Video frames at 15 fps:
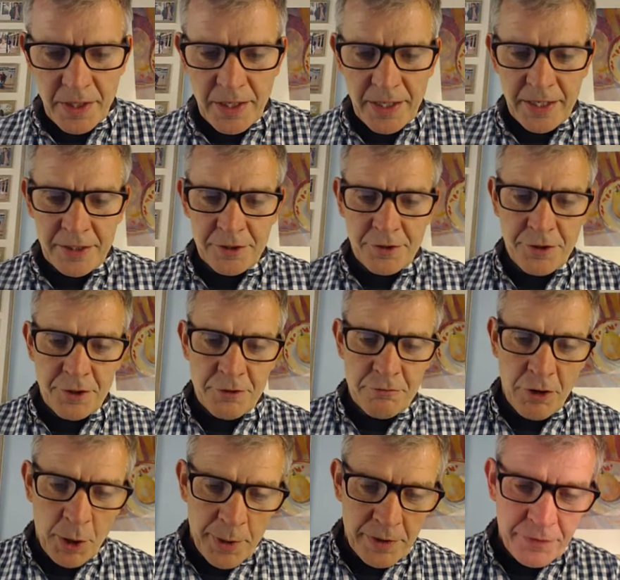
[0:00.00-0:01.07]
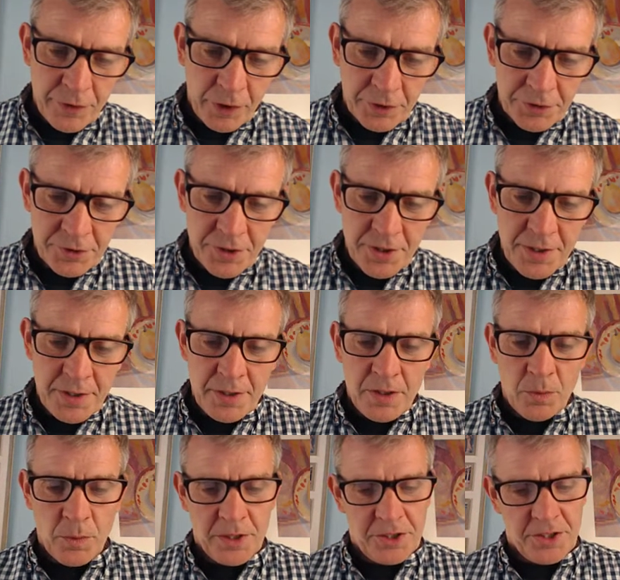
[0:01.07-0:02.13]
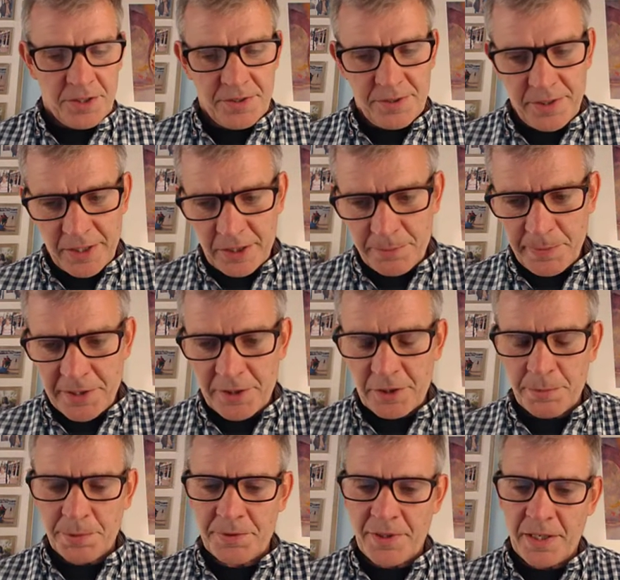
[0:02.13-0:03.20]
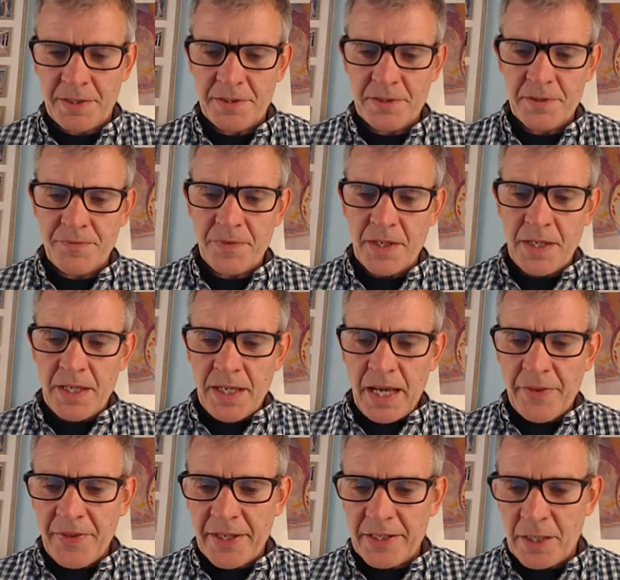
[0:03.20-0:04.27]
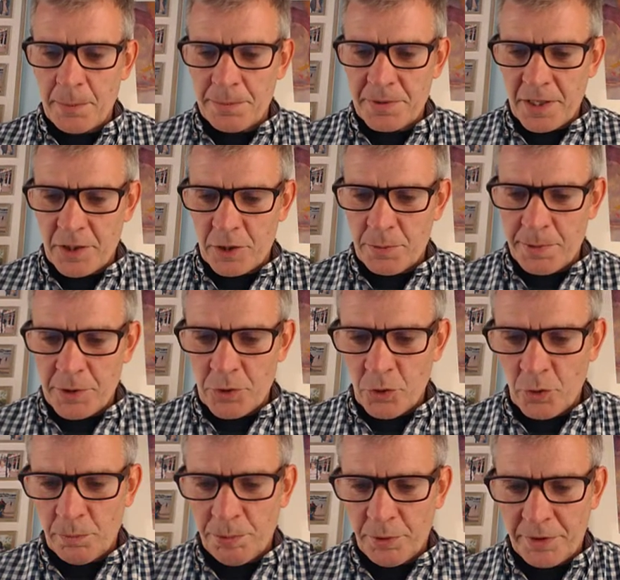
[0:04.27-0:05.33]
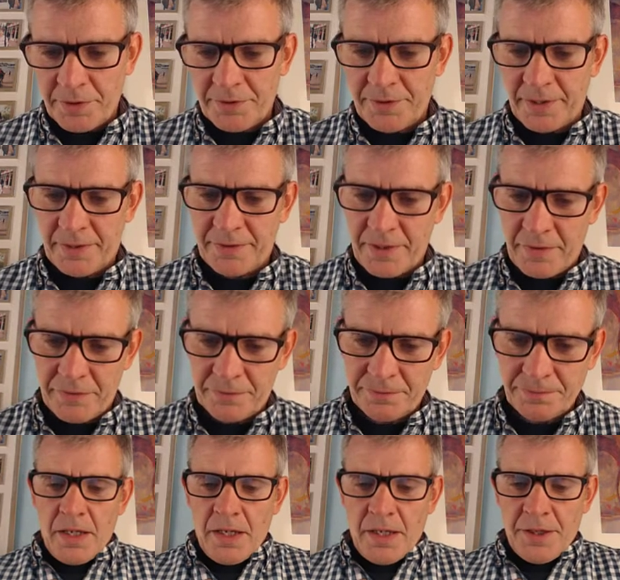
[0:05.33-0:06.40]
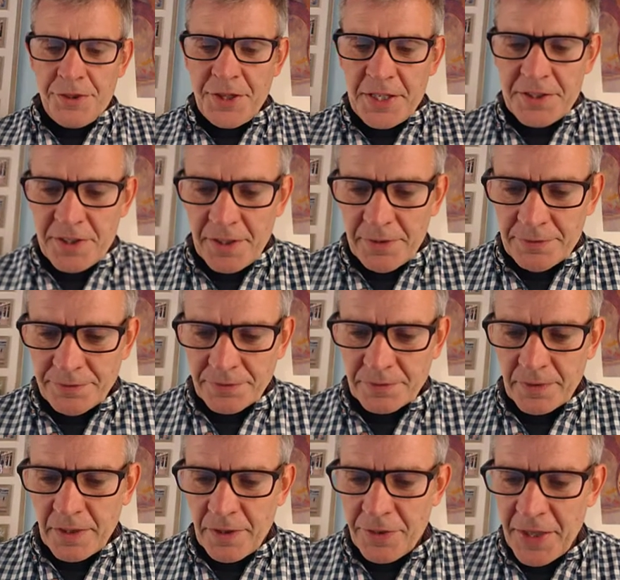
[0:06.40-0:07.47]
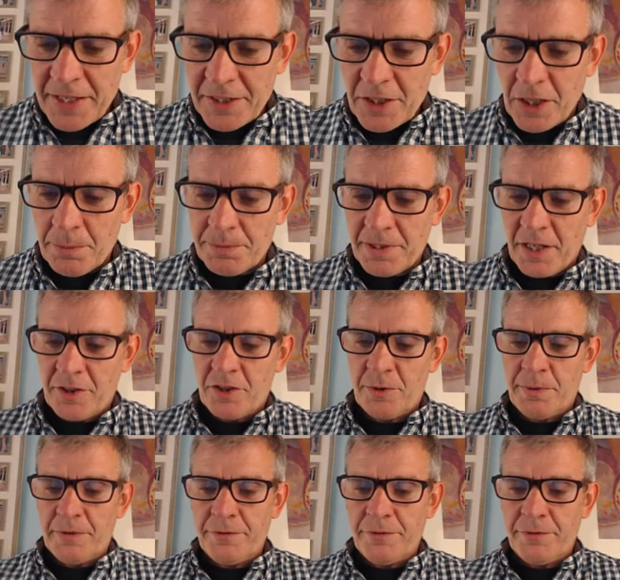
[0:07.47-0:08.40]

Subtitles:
is the rowing velocity, which is 6 meters per second, and that comes out to be 0.67. Theta then comes out to be